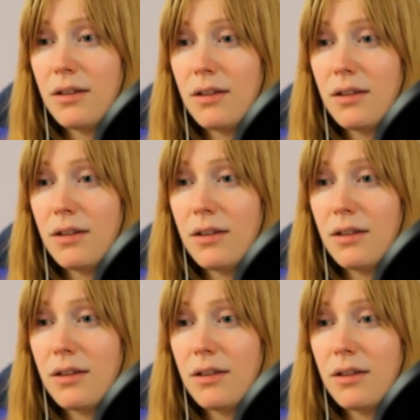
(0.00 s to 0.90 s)
I
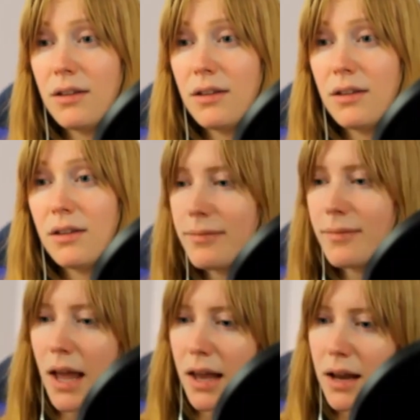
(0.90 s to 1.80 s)
was,
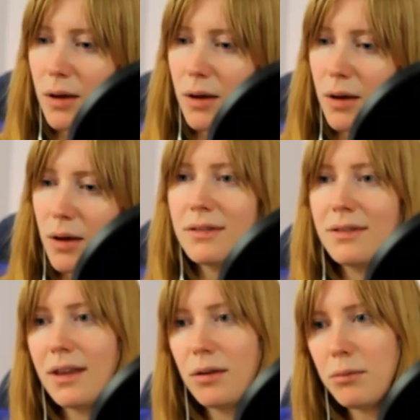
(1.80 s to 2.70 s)
and I was
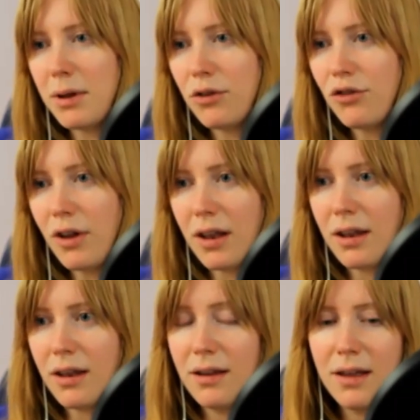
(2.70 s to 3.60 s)
in
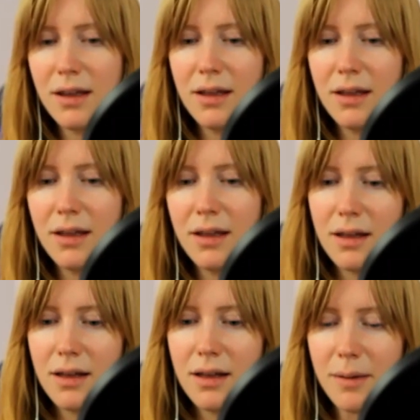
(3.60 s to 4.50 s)
remission.
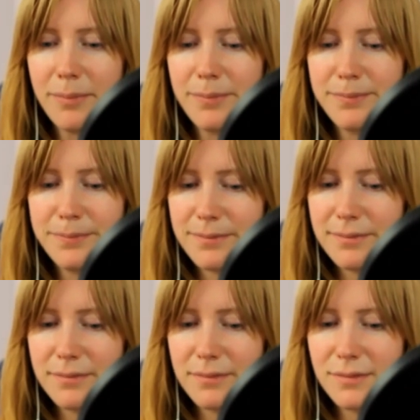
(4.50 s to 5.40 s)
Um,
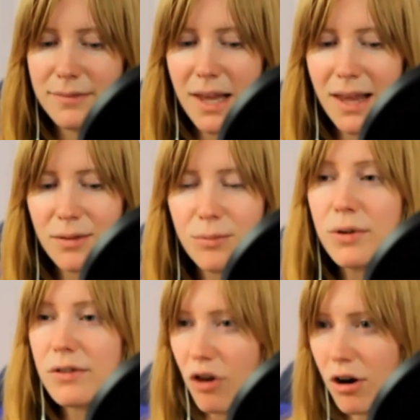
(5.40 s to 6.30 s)
it
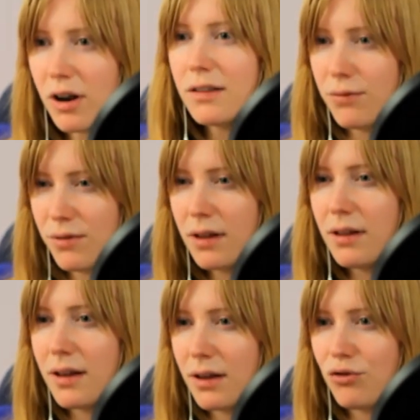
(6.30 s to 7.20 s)
was starting to feel
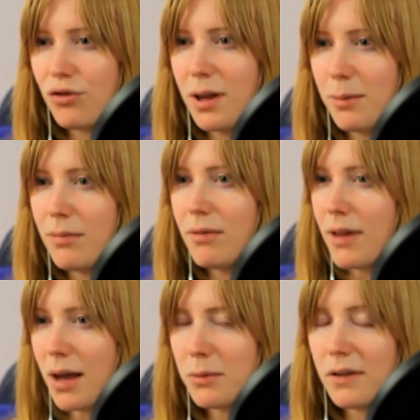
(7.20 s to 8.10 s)
like a dream,
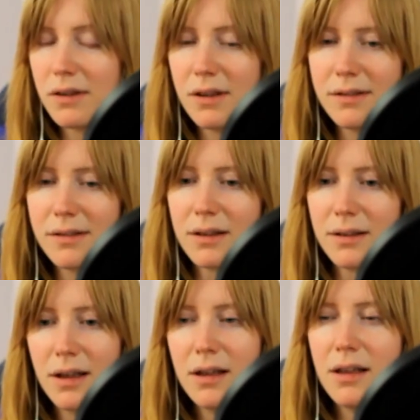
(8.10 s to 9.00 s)
Lyme disease, and
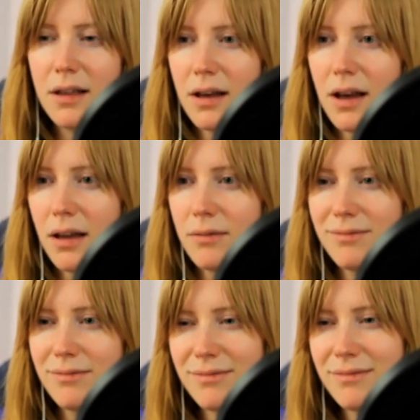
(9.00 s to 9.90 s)
I,
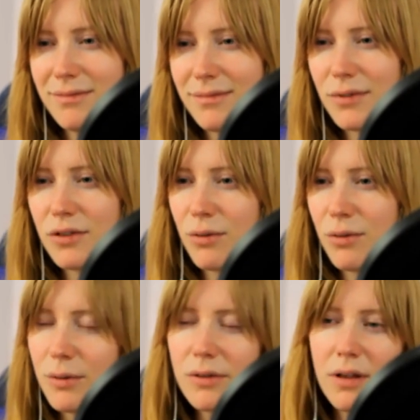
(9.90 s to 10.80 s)
so
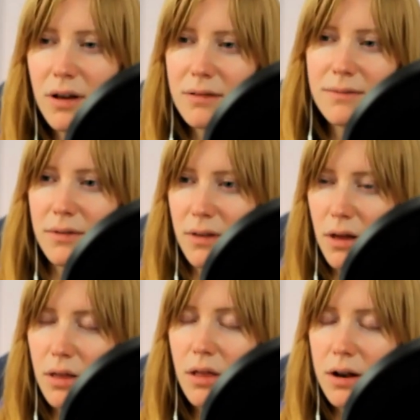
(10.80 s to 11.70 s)
there was a lot, a
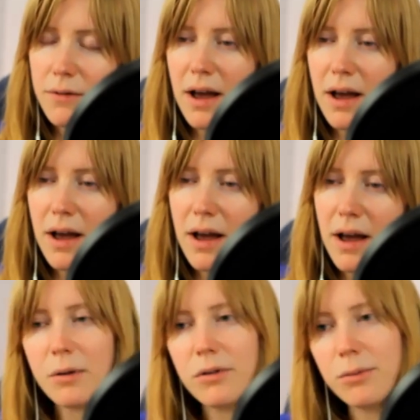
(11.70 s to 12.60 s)
lot of factors,
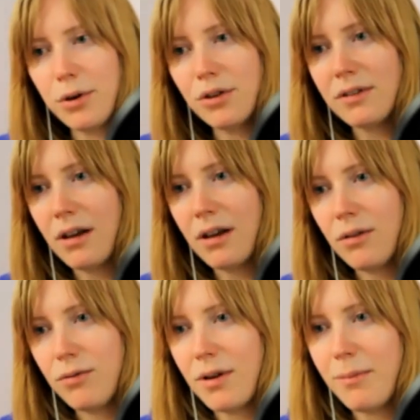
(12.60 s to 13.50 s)
but I was burnt
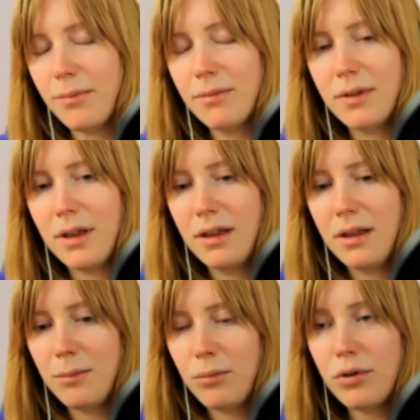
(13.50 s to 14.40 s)
out from
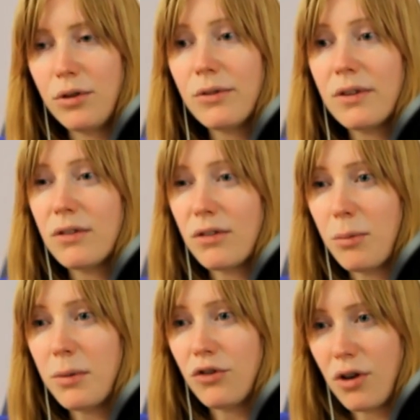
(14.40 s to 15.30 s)
producing so
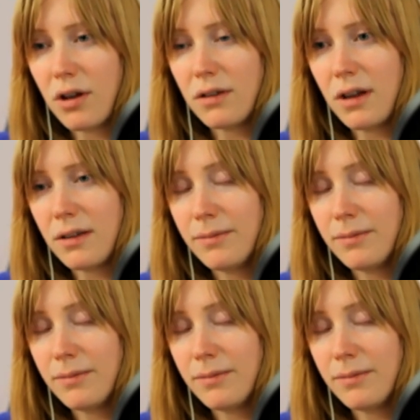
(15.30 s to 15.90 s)
much content,